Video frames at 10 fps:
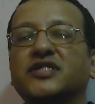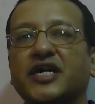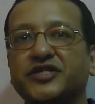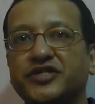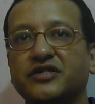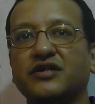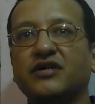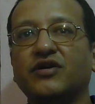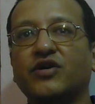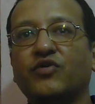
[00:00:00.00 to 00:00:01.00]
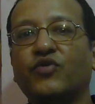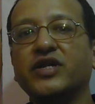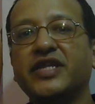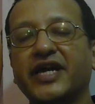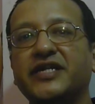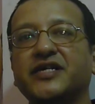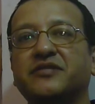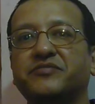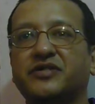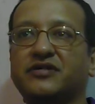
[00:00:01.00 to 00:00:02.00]
such what they
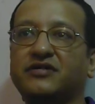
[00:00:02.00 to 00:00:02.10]
termed